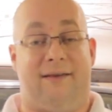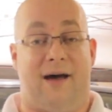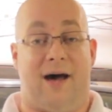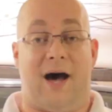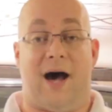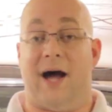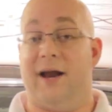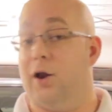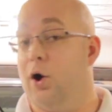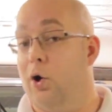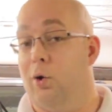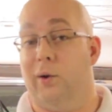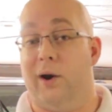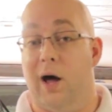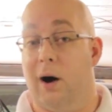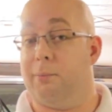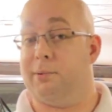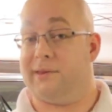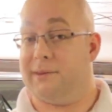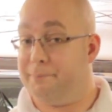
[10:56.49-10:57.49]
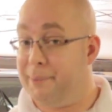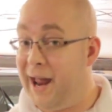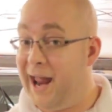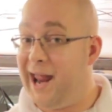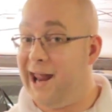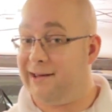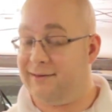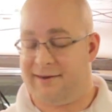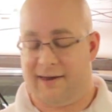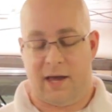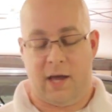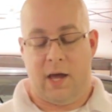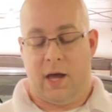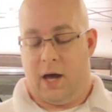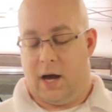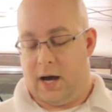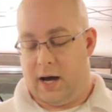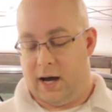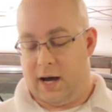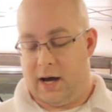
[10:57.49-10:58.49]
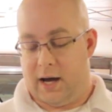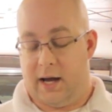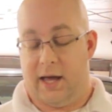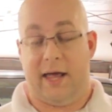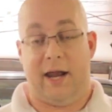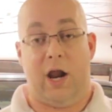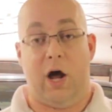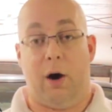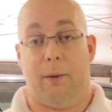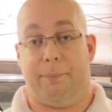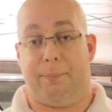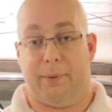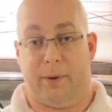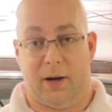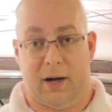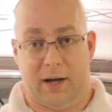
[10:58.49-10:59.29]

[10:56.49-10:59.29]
I know it would help with the paint. And help,